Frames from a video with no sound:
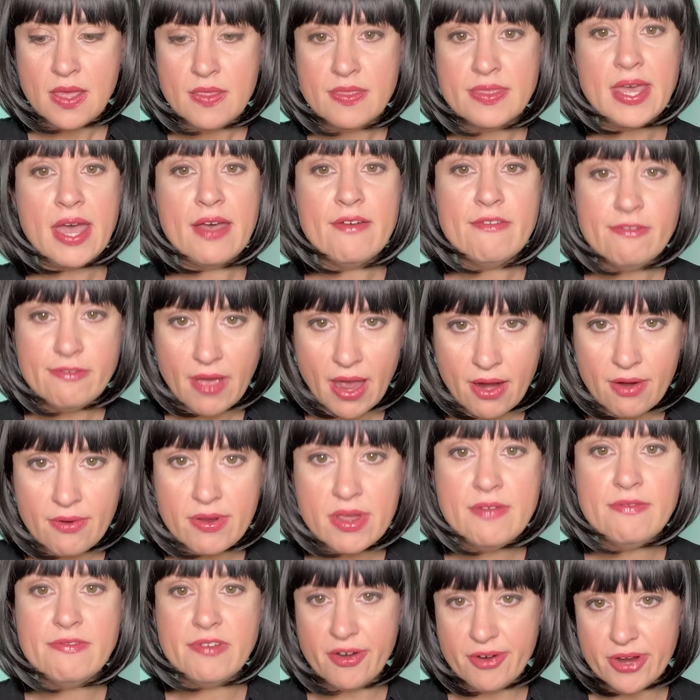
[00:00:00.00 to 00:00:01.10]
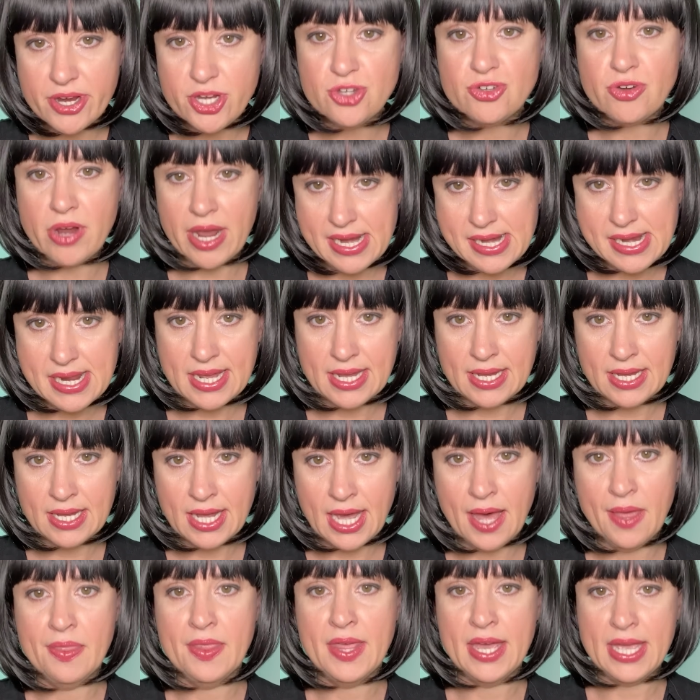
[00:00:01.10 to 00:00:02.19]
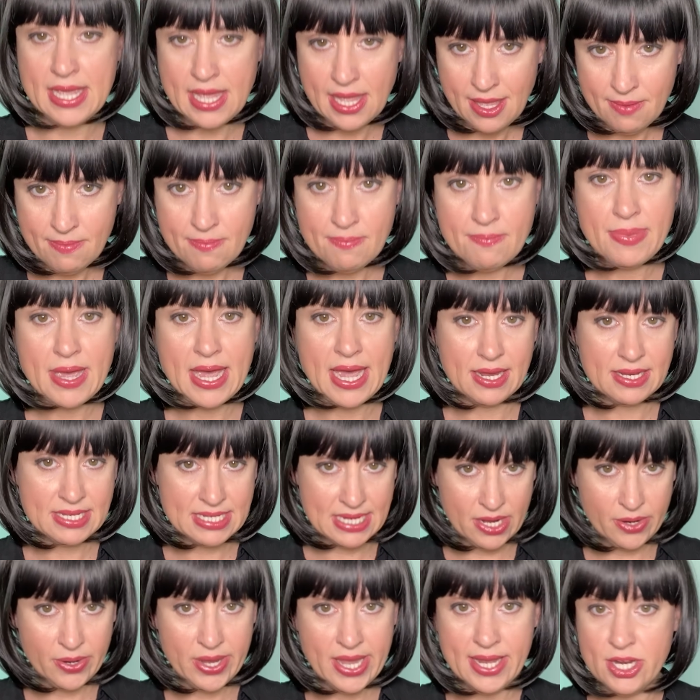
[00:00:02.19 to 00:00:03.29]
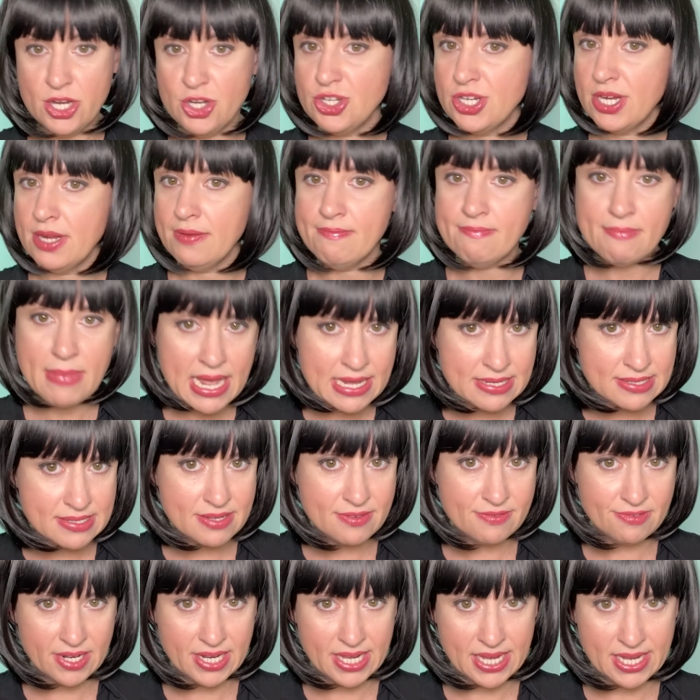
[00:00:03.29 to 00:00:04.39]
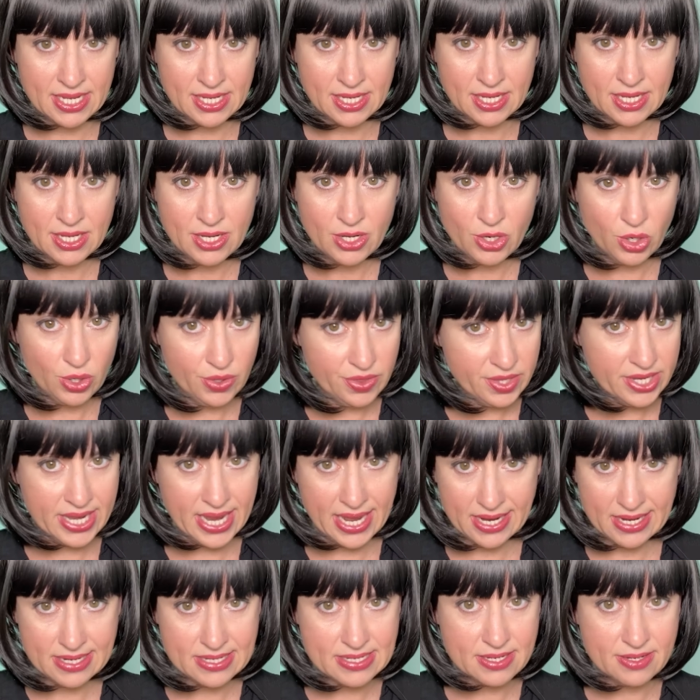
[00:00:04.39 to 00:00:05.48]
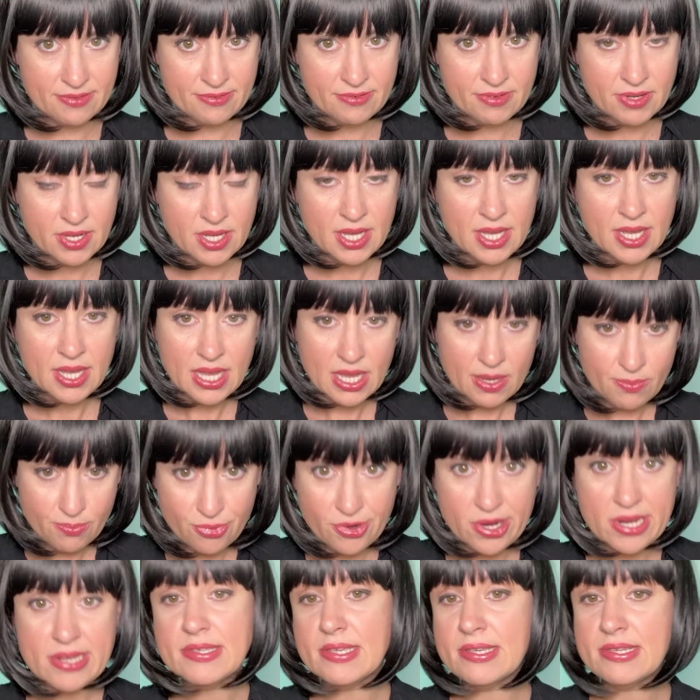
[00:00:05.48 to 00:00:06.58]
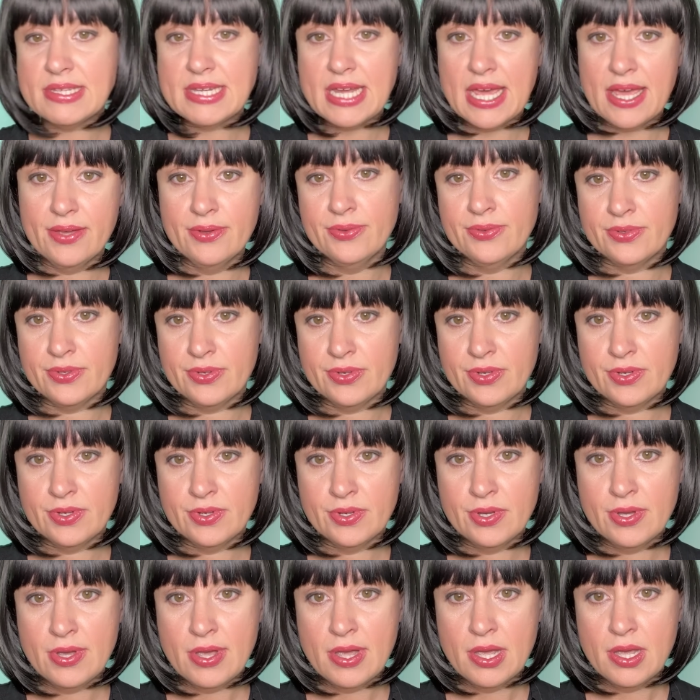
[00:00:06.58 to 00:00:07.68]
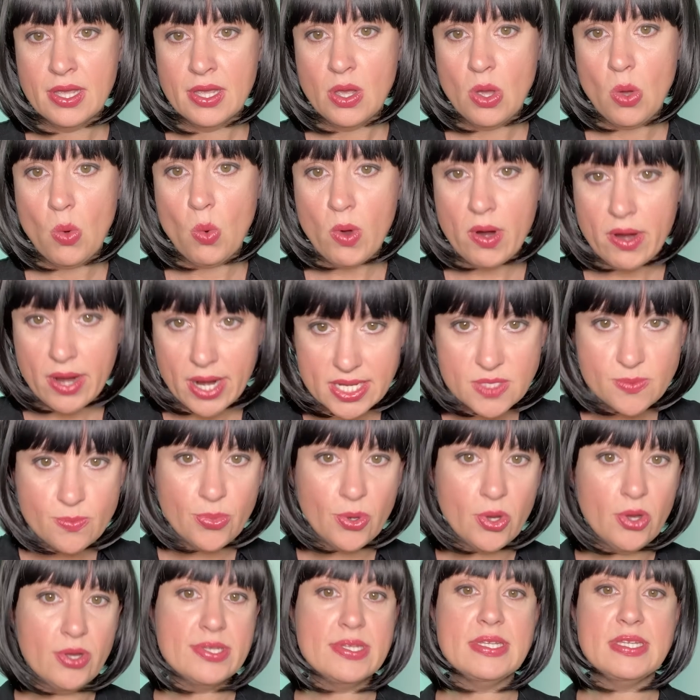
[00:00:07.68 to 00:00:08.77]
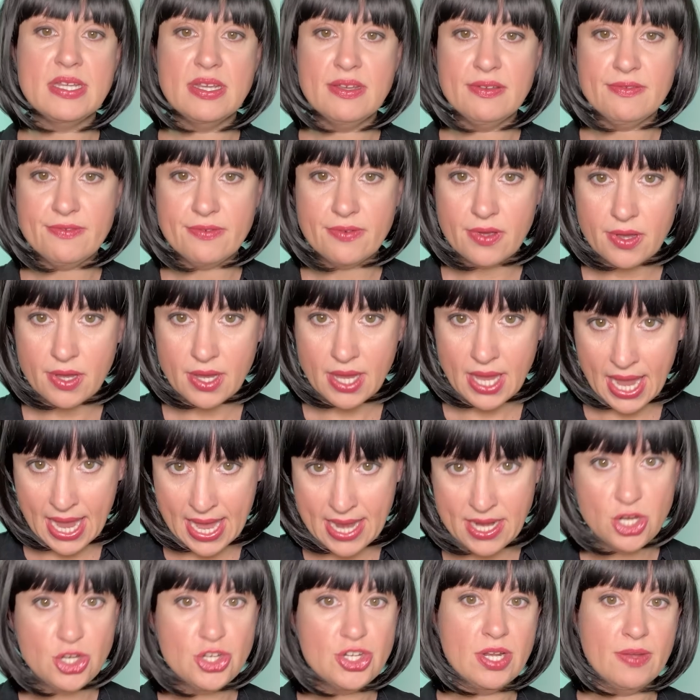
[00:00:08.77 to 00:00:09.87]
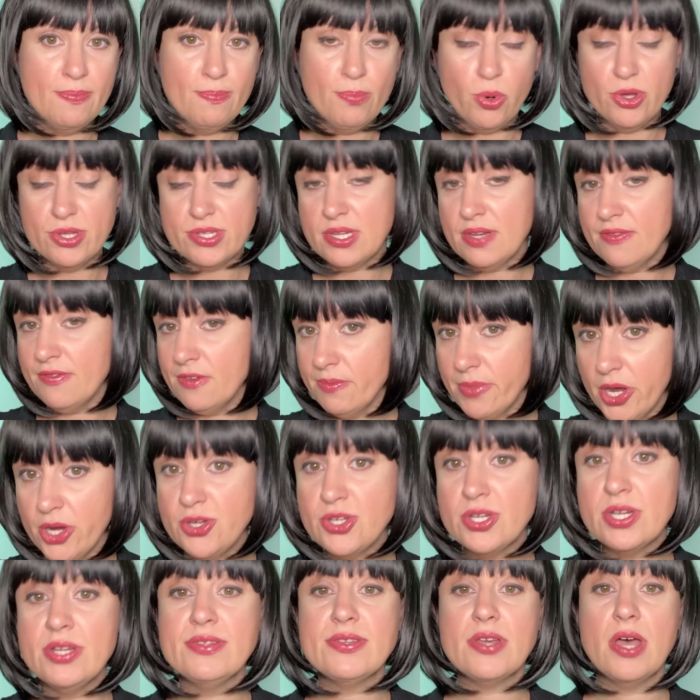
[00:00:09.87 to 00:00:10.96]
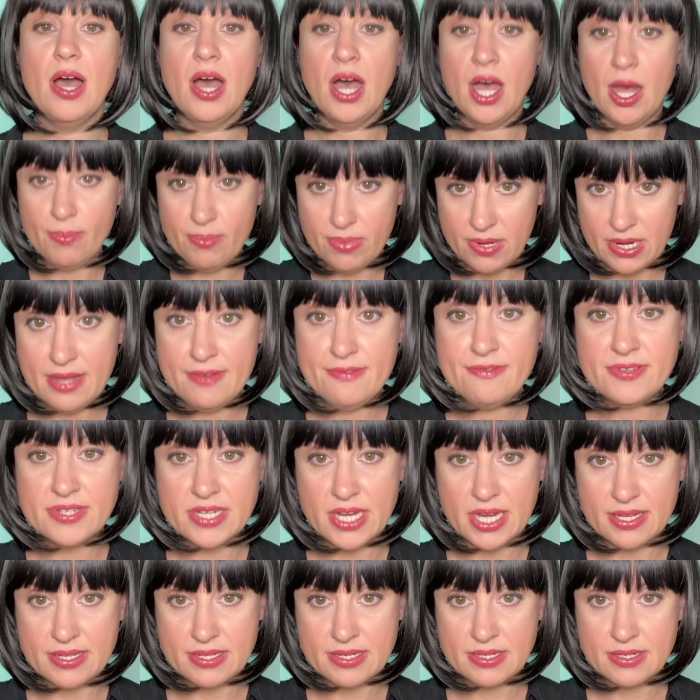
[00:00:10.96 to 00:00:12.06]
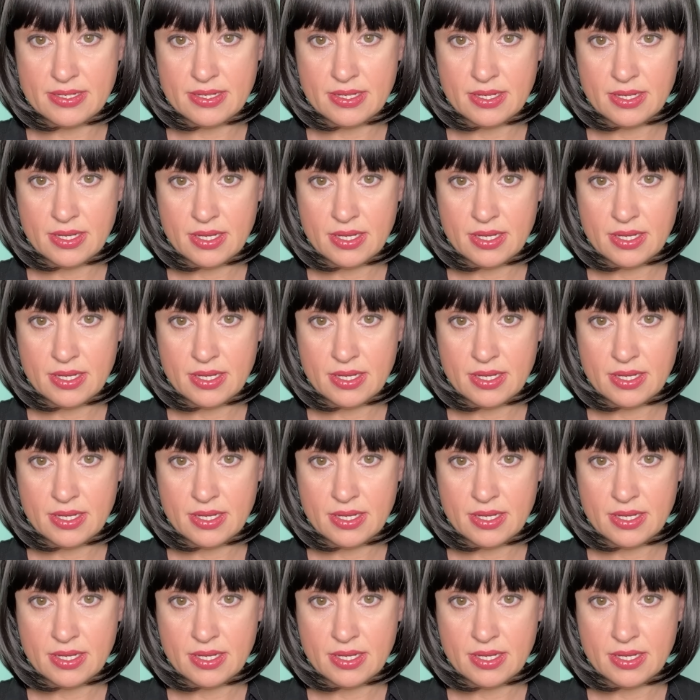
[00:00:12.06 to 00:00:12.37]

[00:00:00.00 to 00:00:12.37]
they're very, very draining, and they impact our energy massively on the negative. It brings us down. Whereas positive energy, positive emotions uplift us.